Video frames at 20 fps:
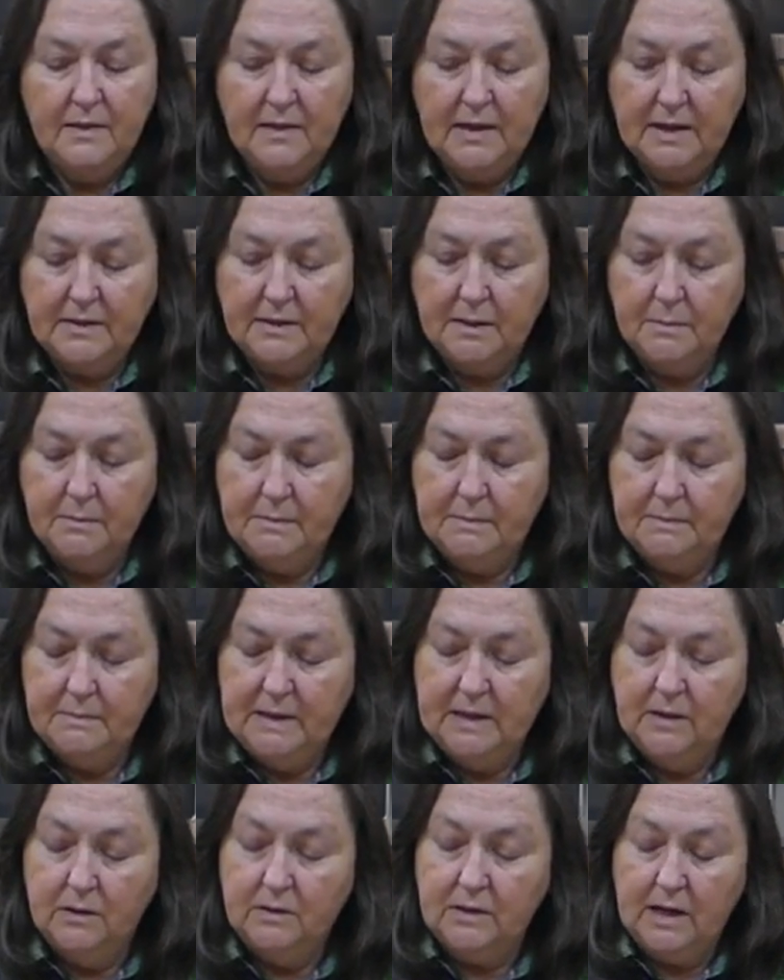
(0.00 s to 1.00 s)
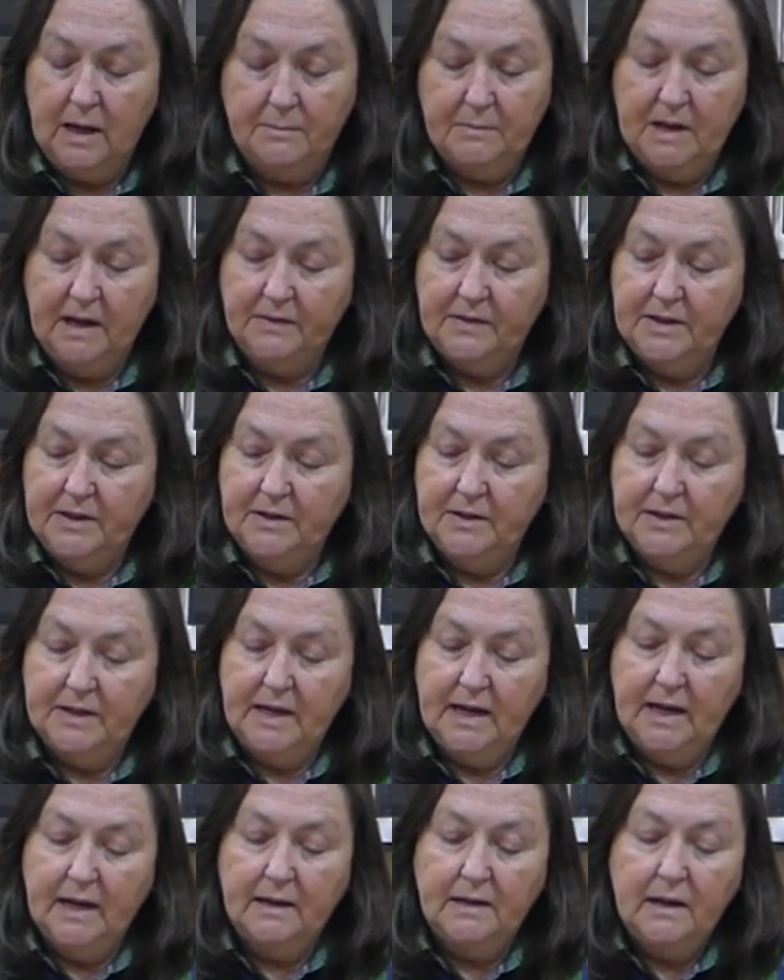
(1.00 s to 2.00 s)
that the milk, I'm not there
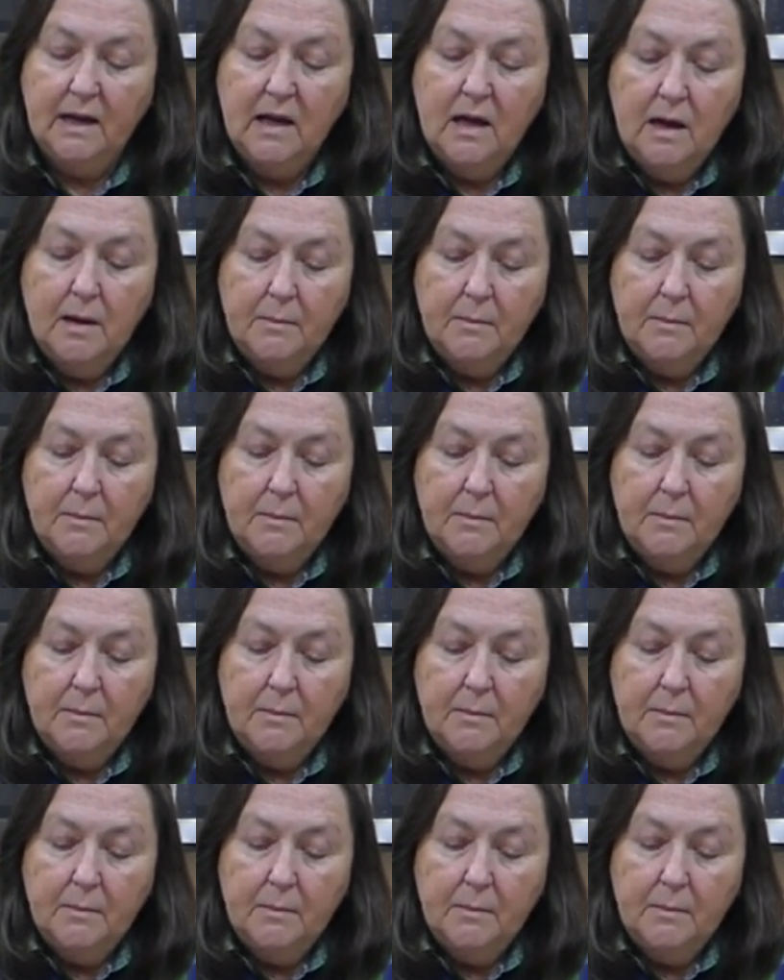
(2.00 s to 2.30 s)
yet,